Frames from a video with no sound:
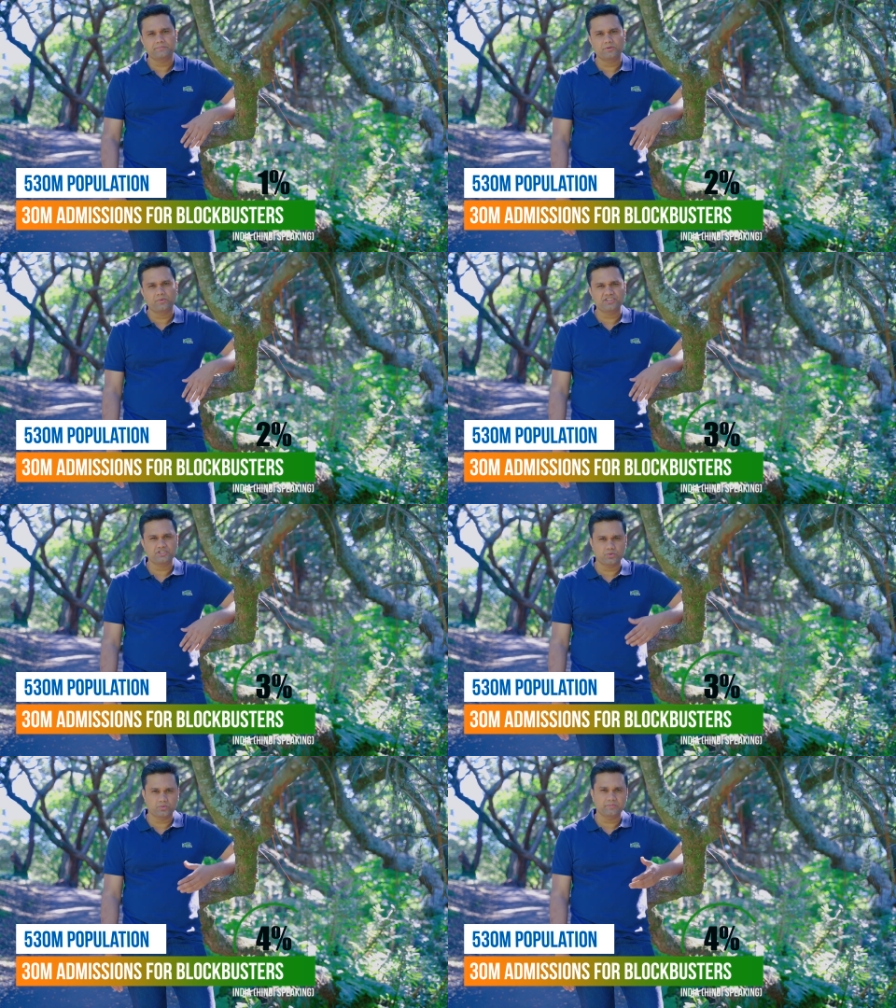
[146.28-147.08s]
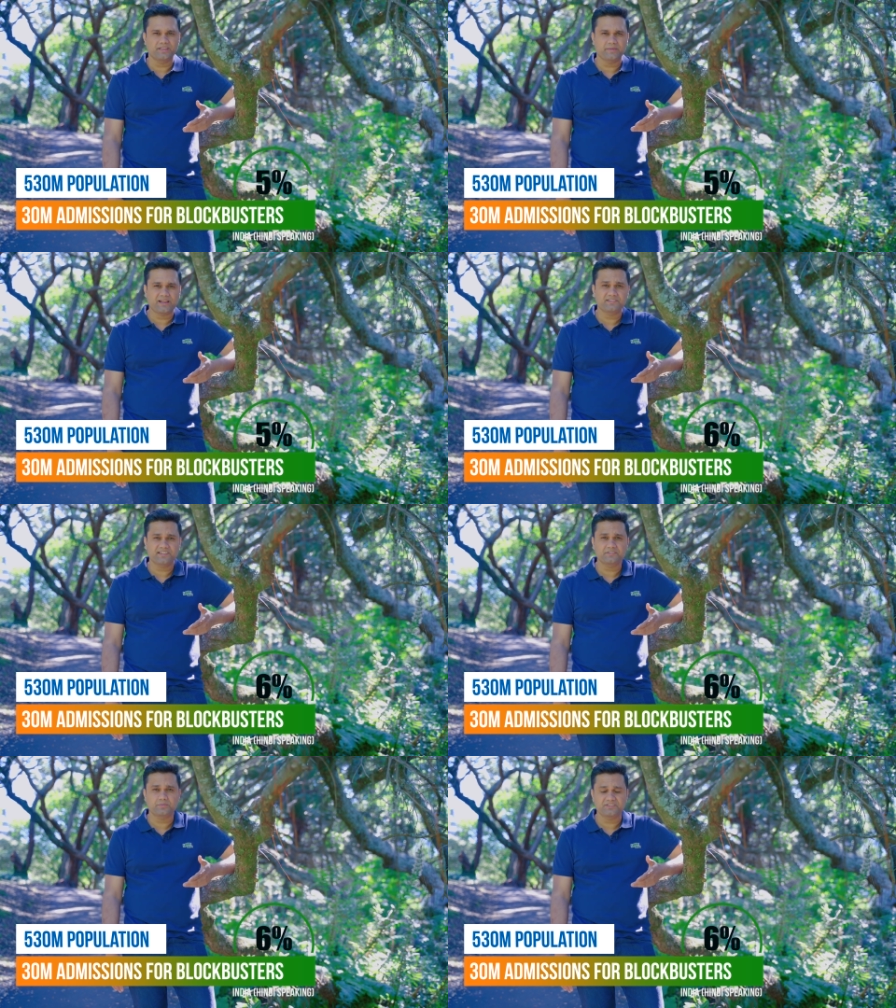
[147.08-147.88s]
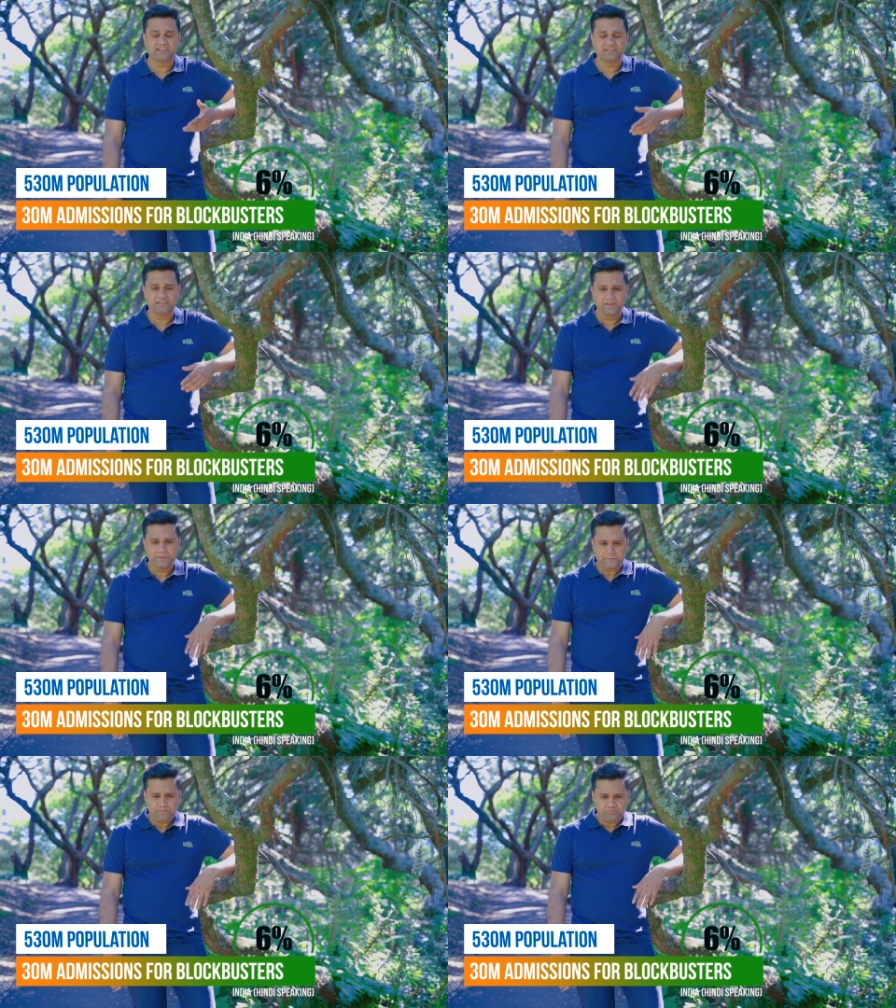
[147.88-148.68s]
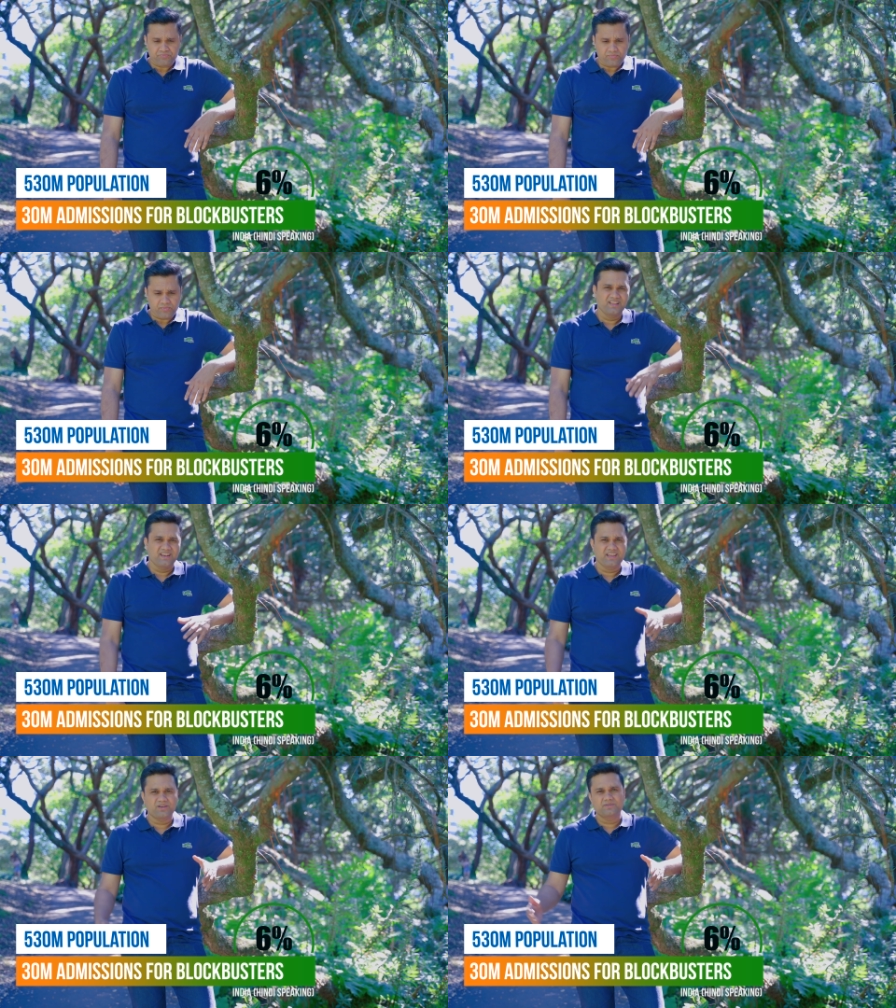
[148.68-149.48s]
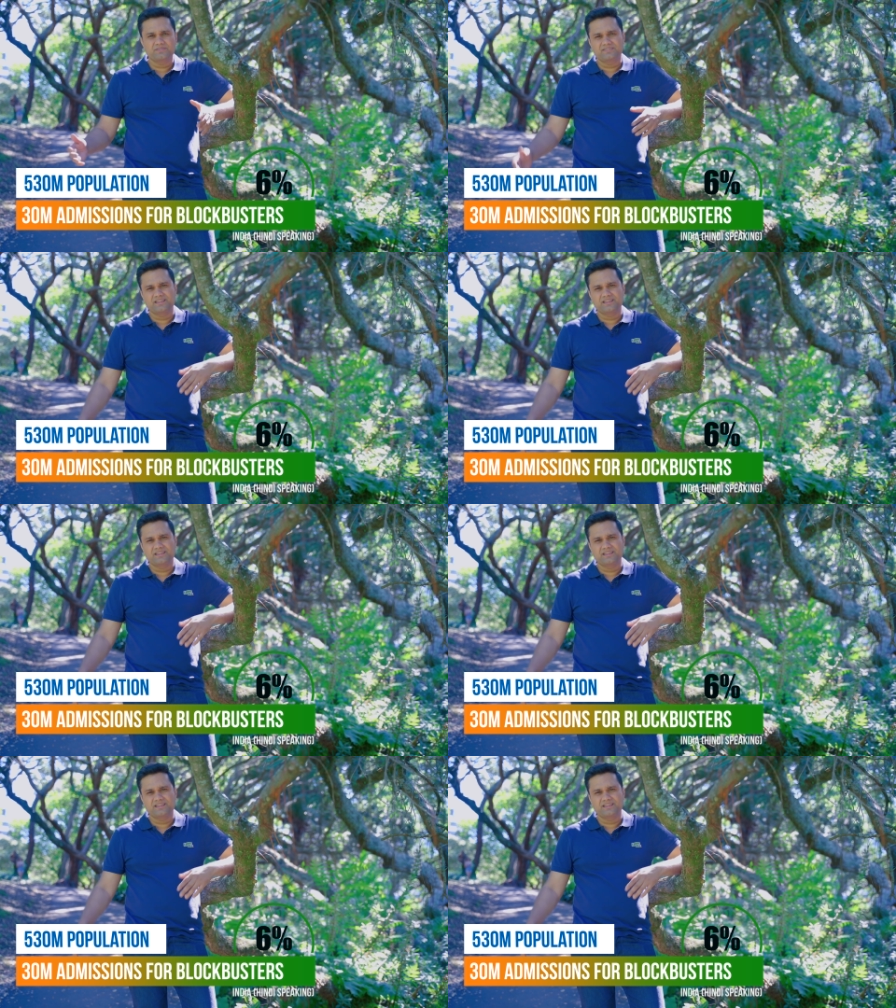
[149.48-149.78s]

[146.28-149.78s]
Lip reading: ratio will be about 6%. Now,